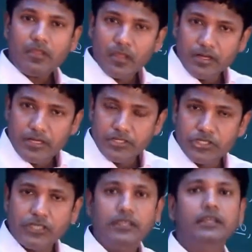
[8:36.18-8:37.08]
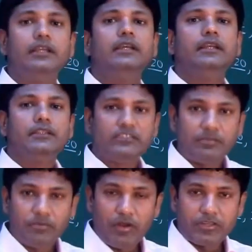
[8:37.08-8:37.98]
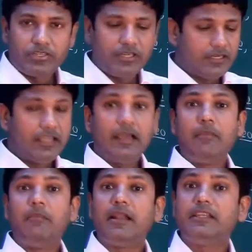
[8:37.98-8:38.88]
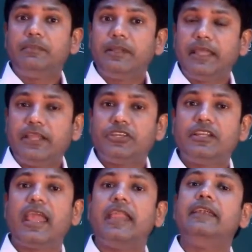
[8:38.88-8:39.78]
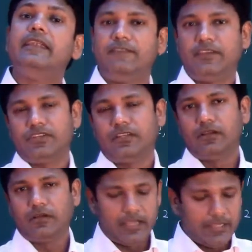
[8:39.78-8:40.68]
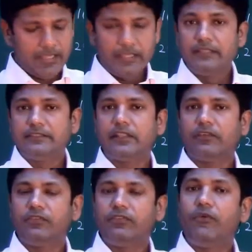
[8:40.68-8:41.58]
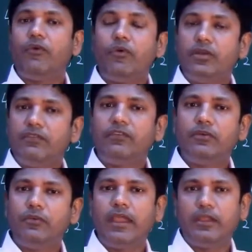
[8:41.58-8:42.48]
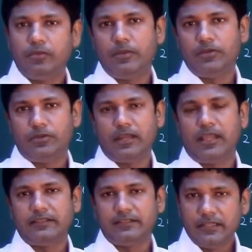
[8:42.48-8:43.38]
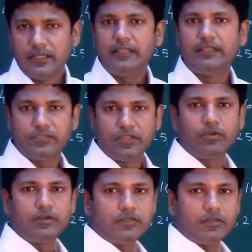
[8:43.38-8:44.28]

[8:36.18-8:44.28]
Addition, subtraction, multiplication, and division. Okay, these are the 4 different ways you've been utilized in the sequence.